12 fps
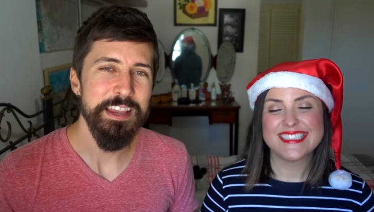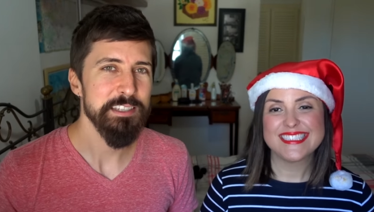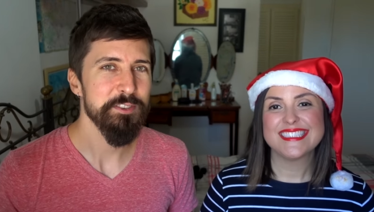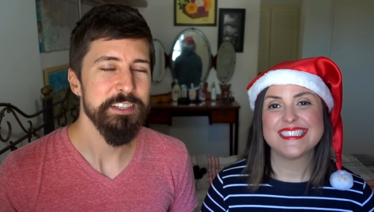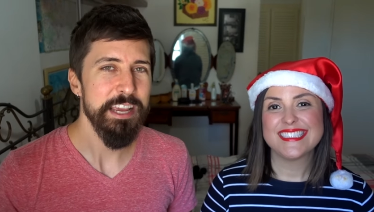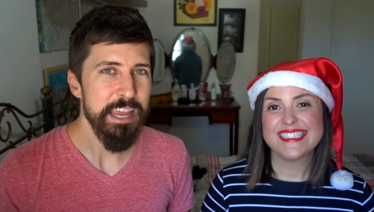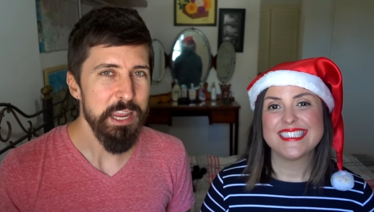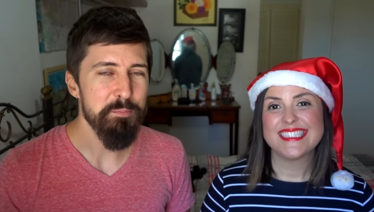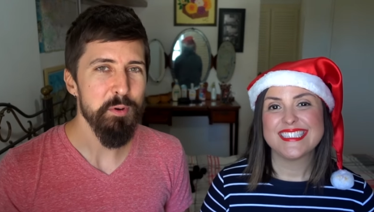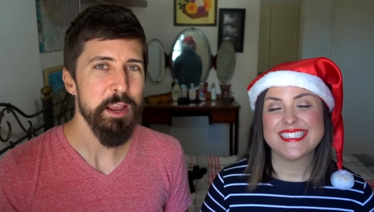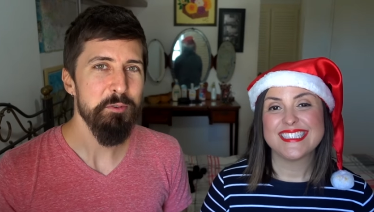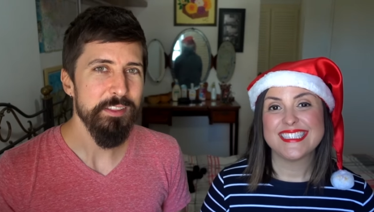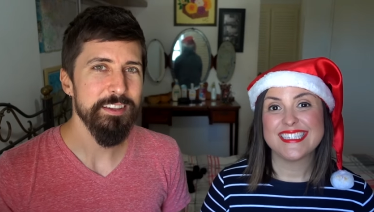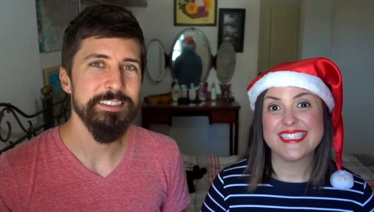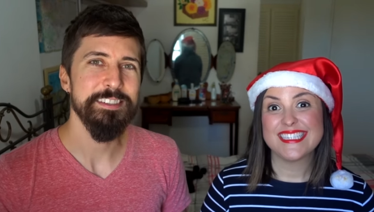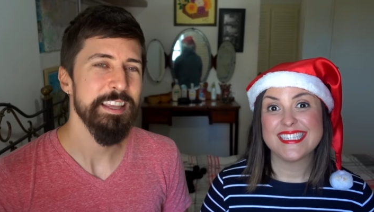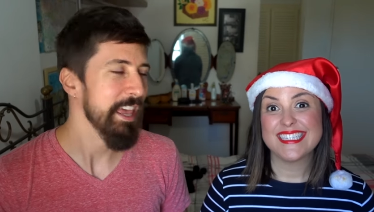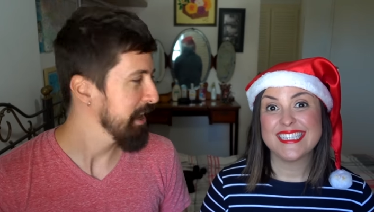Speaker 1: Thanks for taking a break with
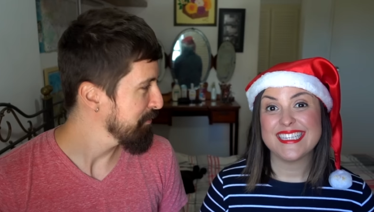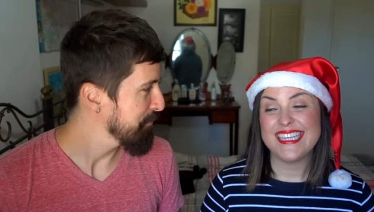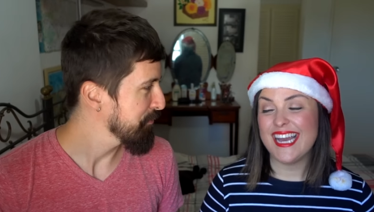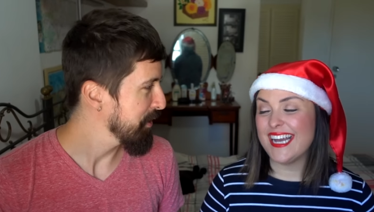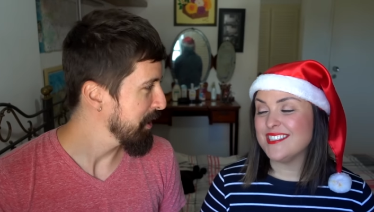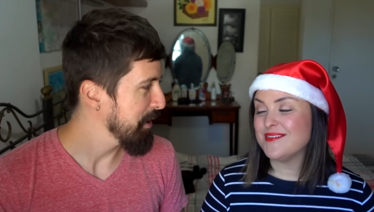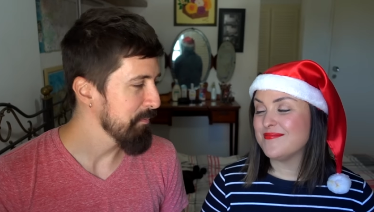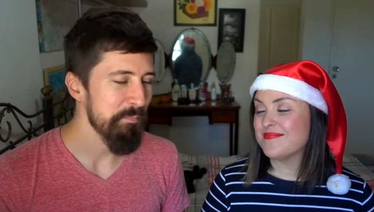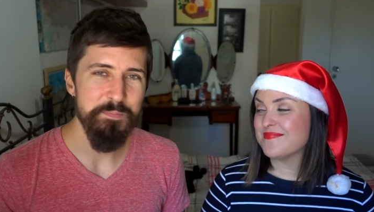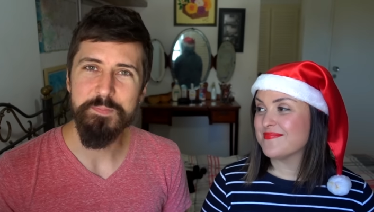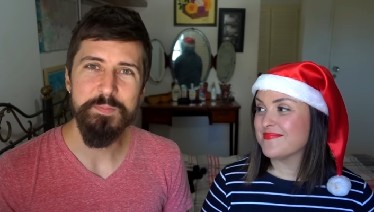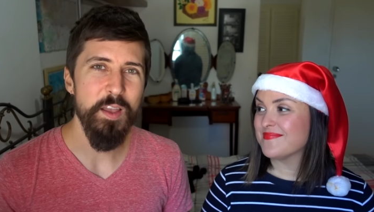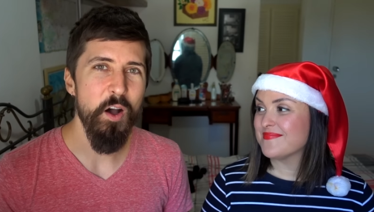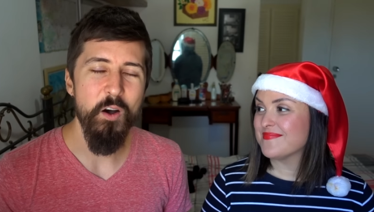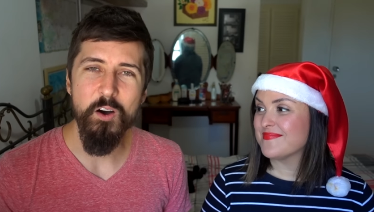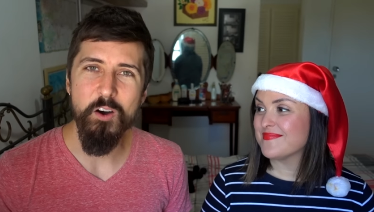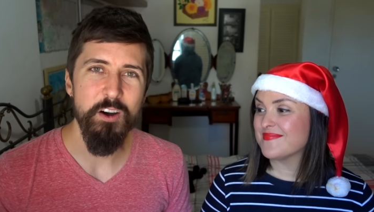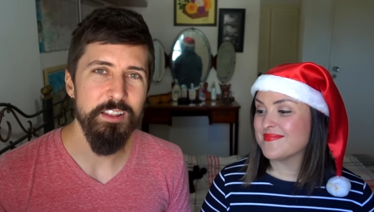us again yeah. from
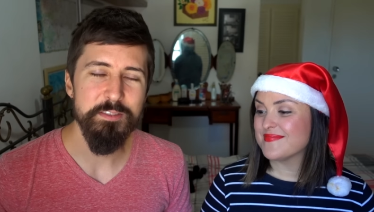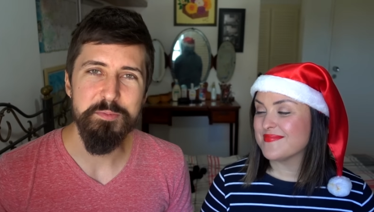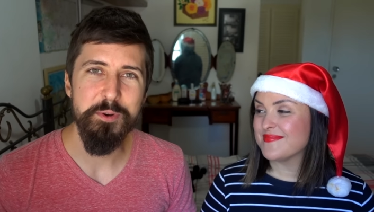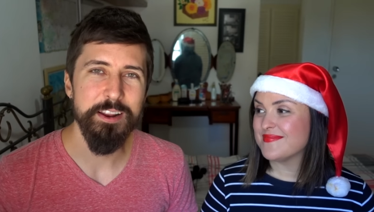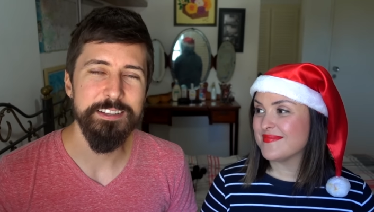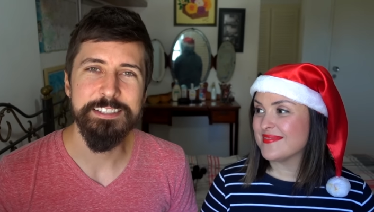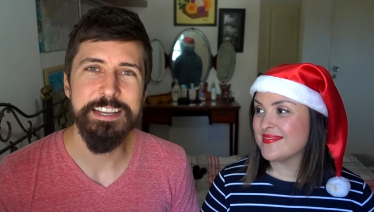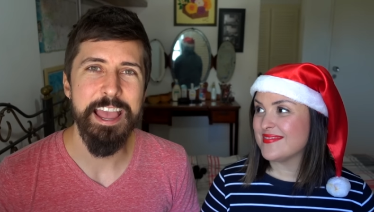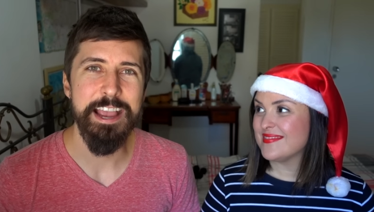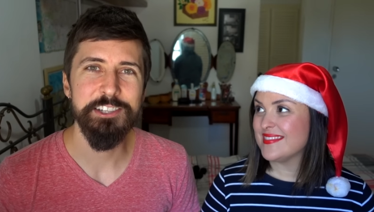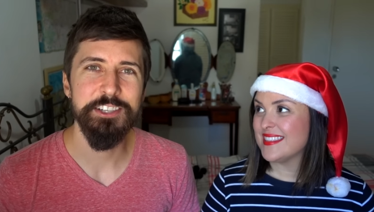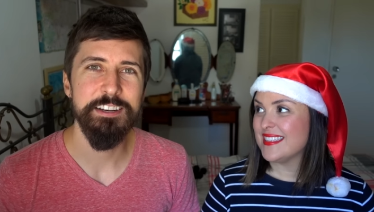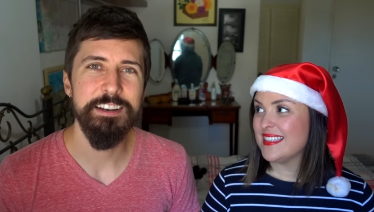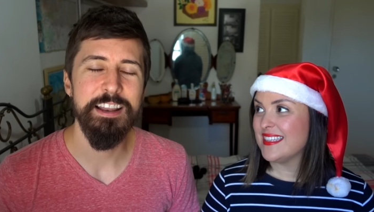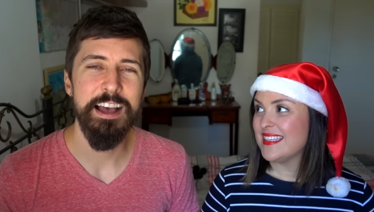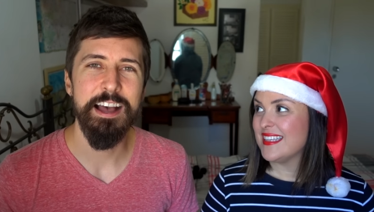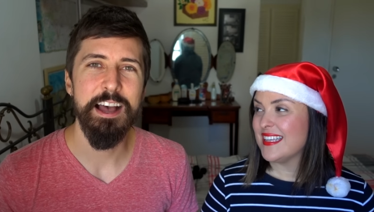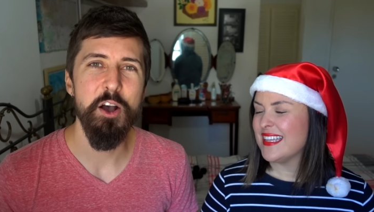all of the pregnancy
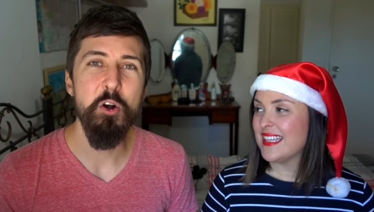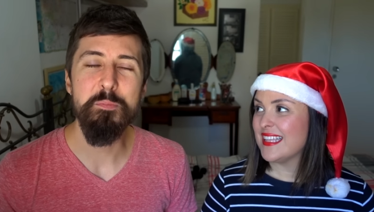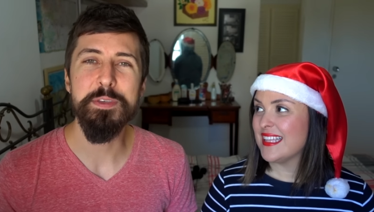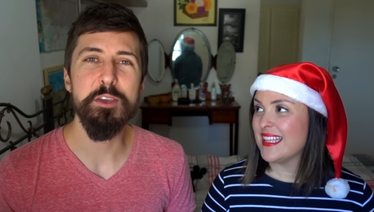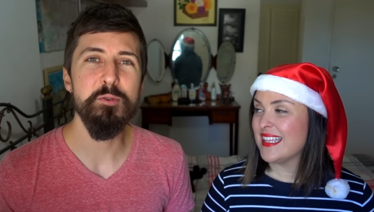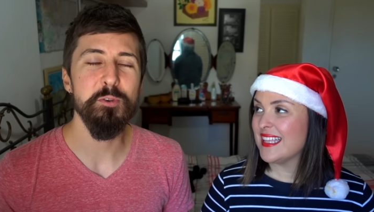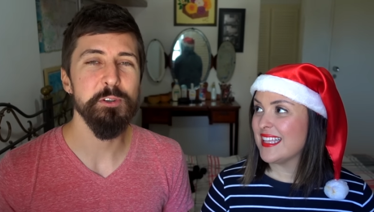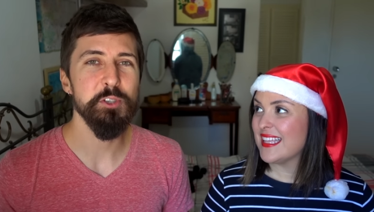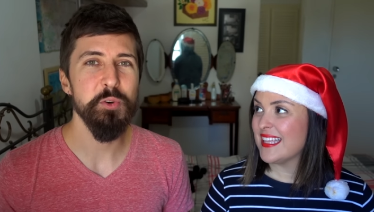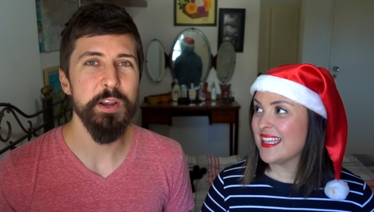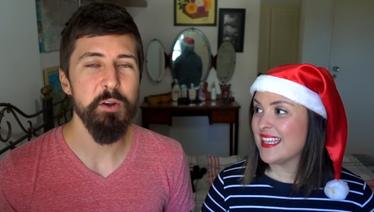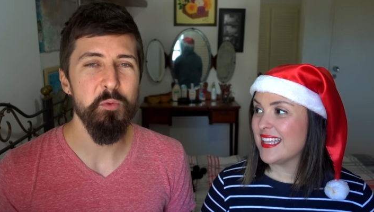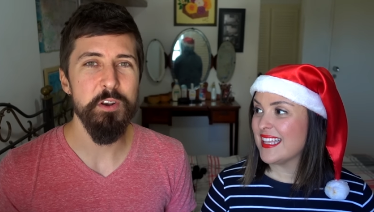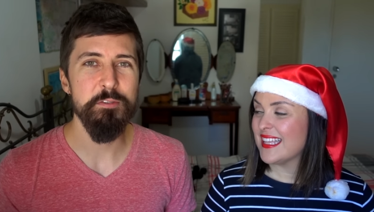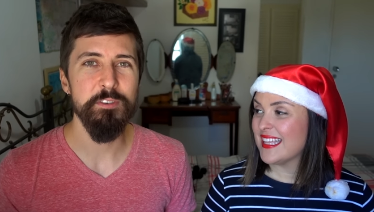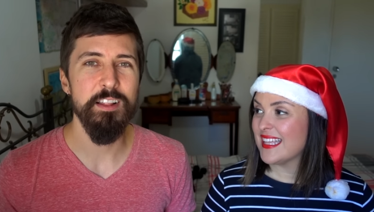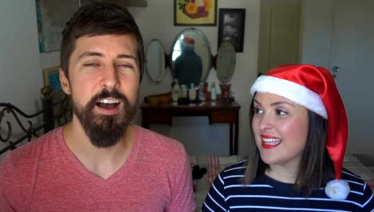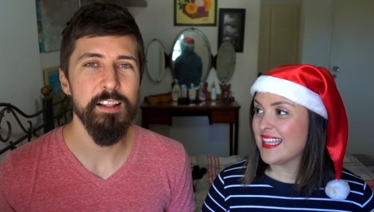action. Uh, hope that you were enjoying a
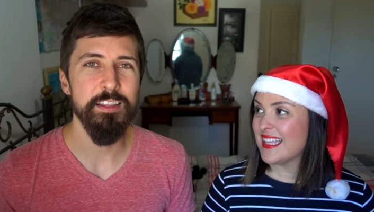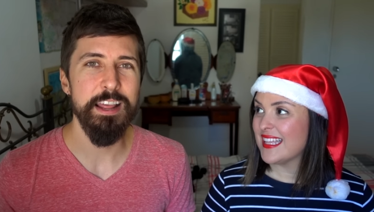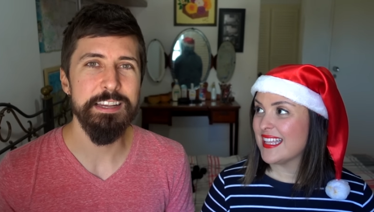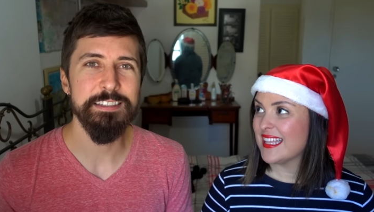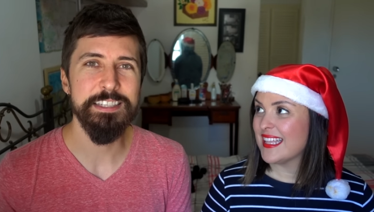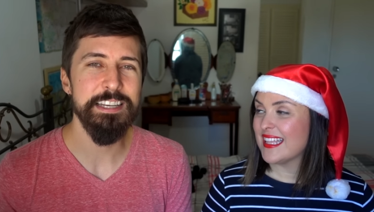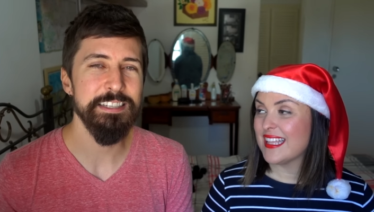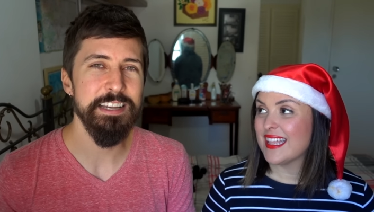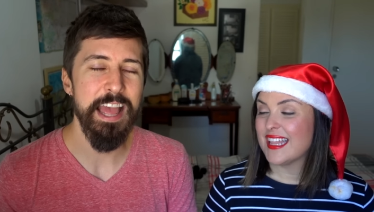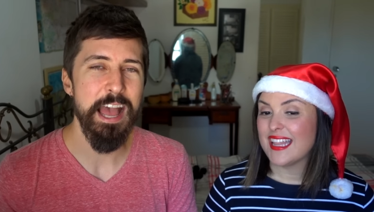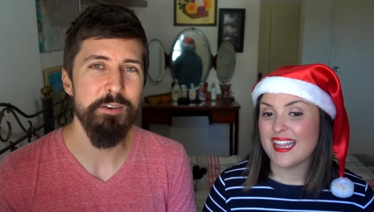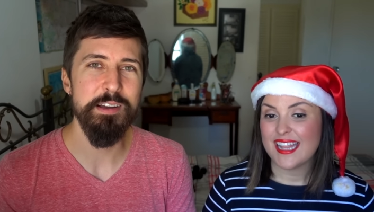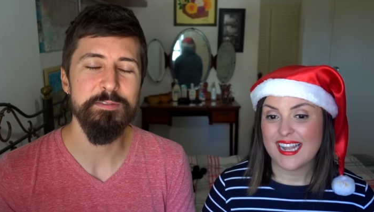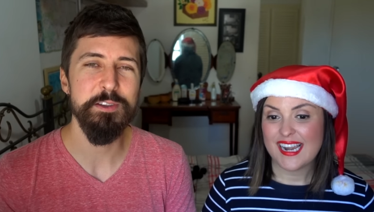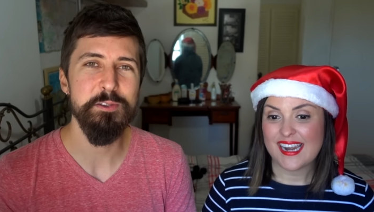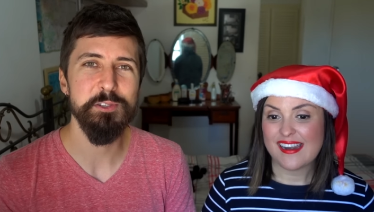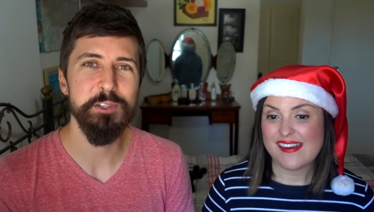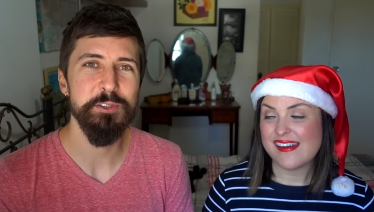wonderful holiday season, however
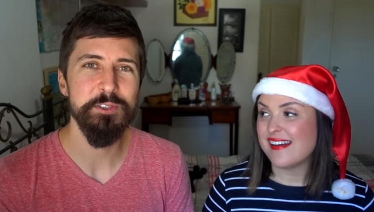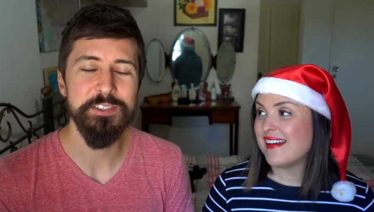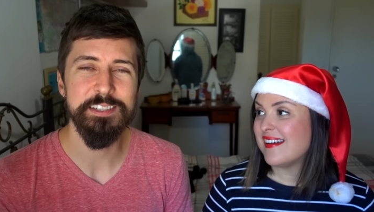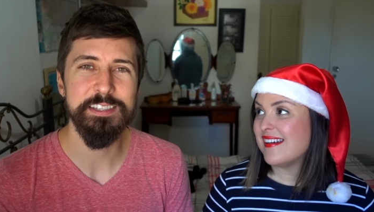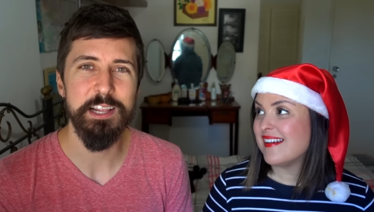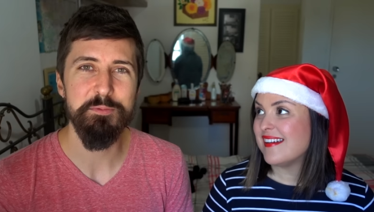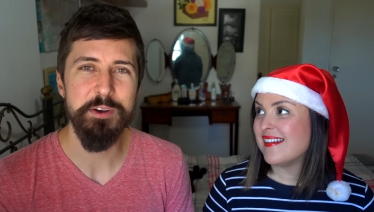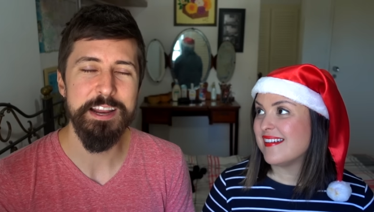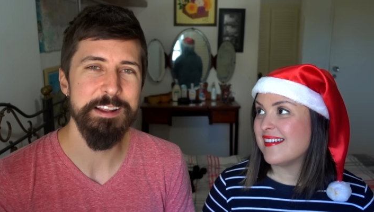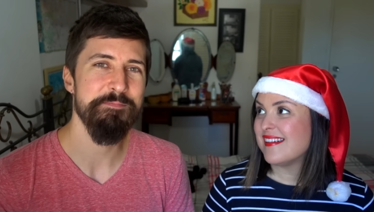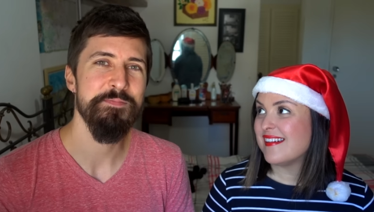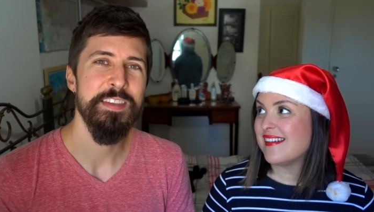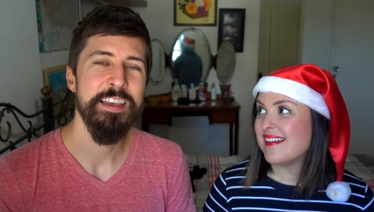you choose to celebrate it.